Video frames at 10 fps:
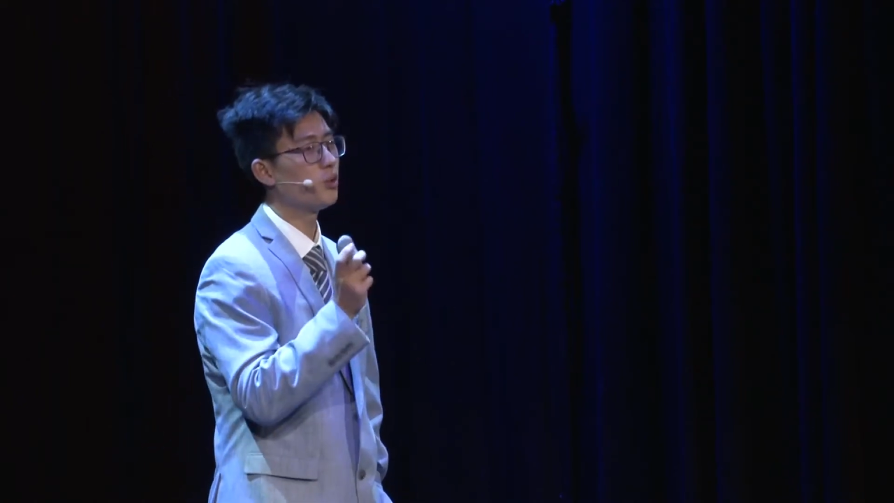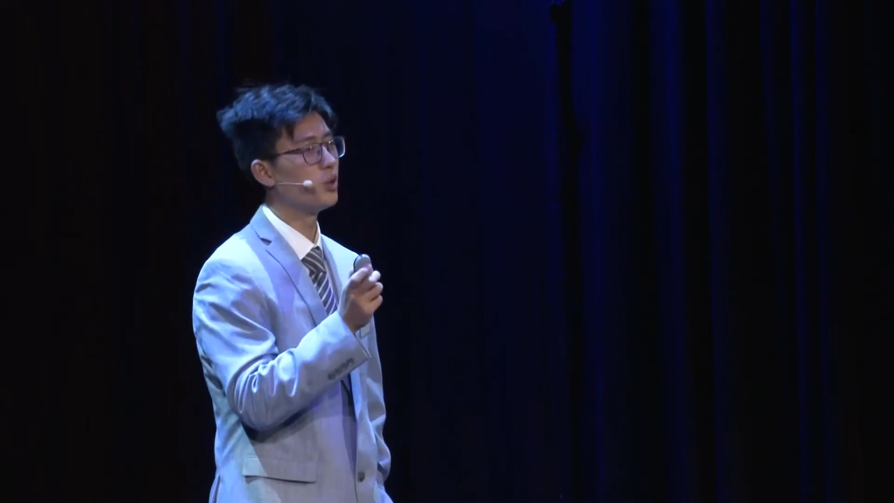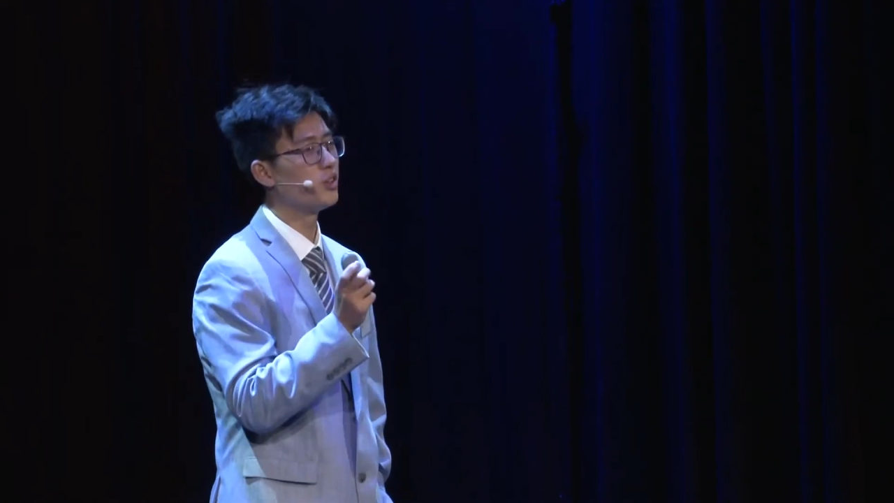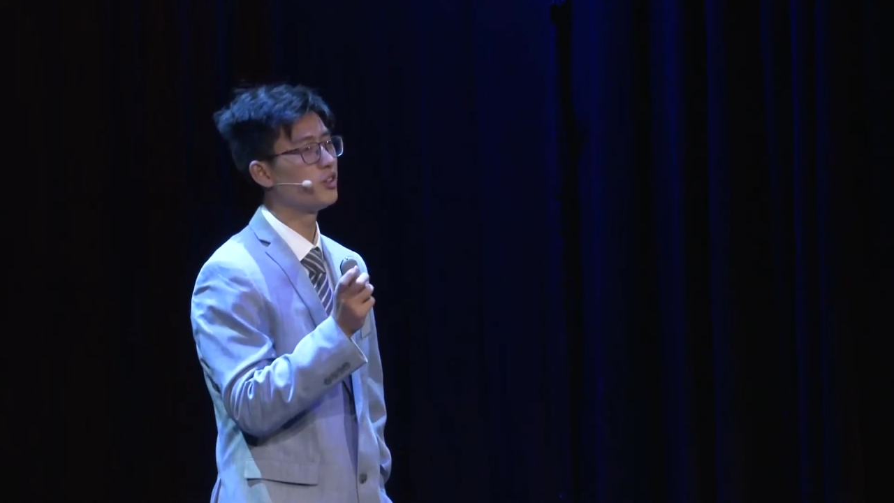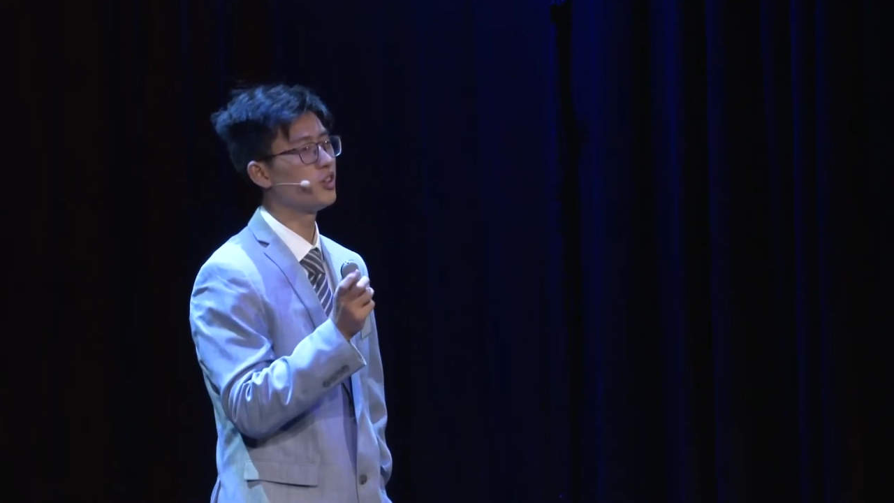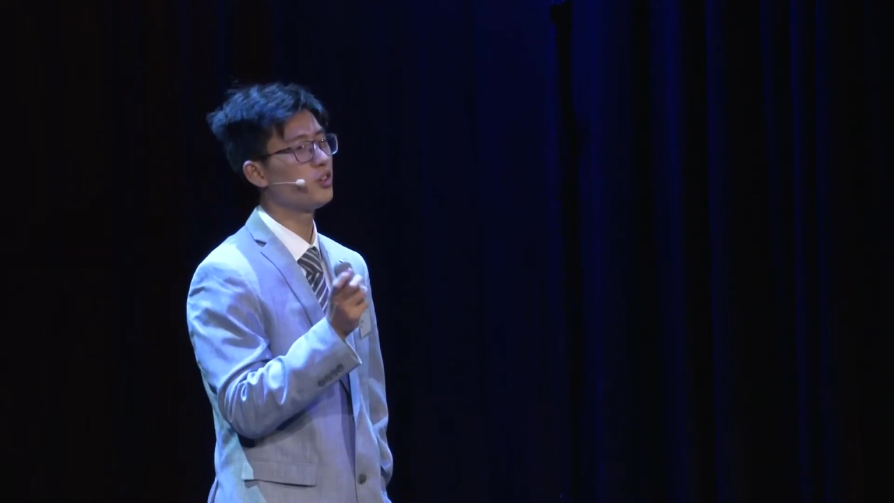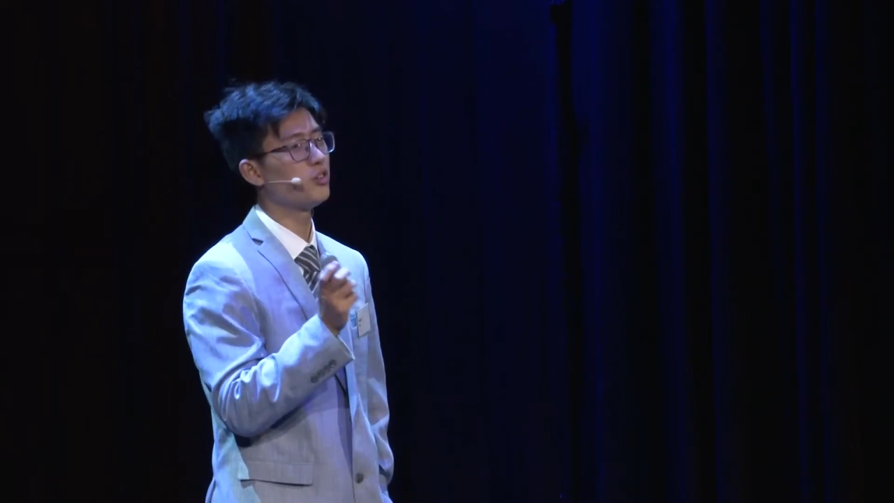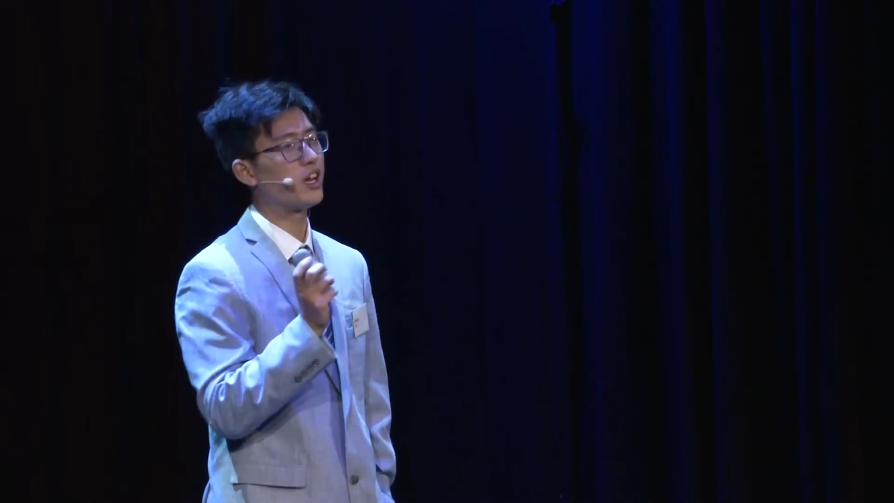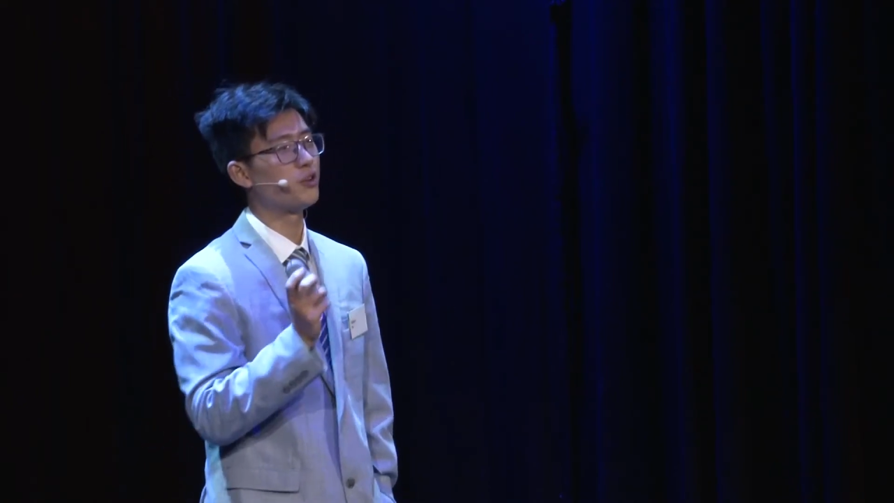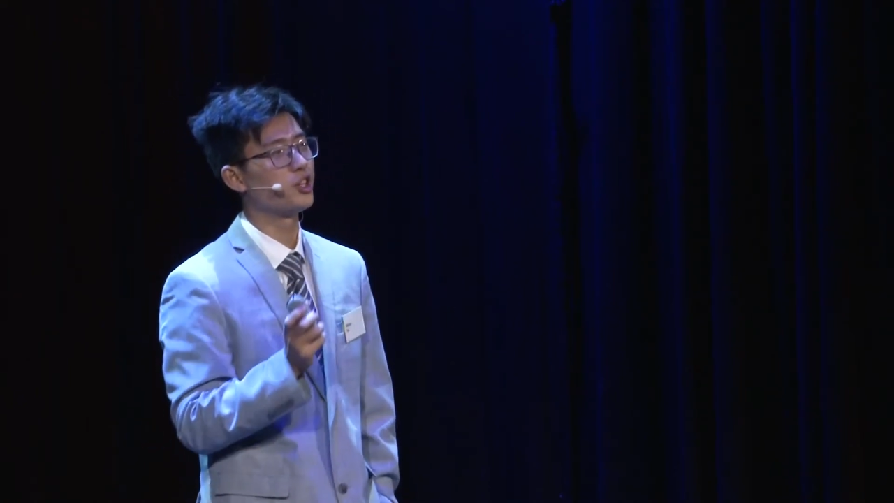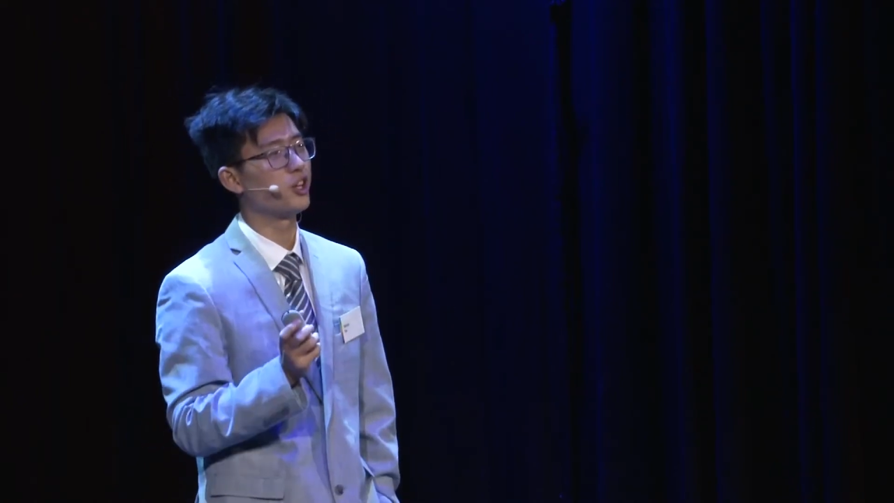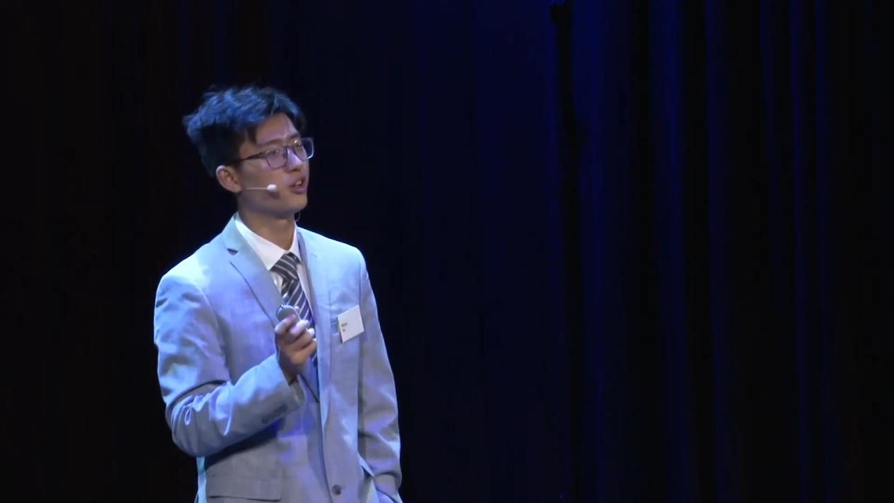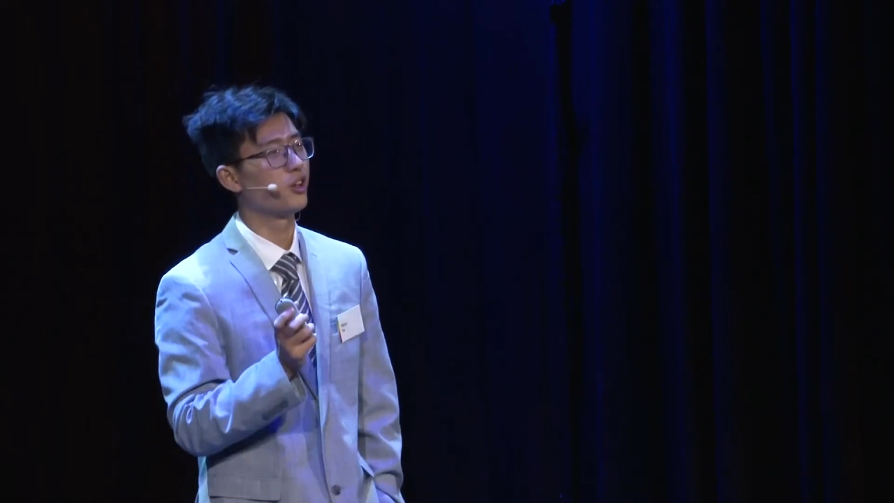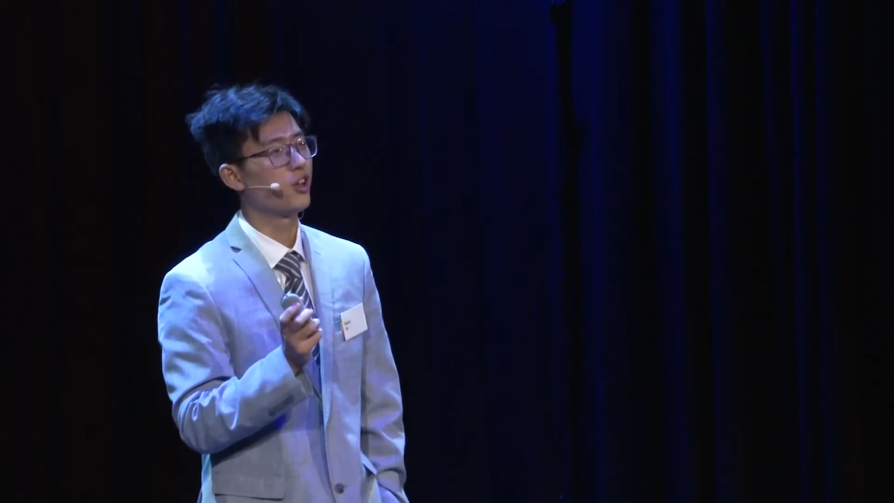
we see things every day,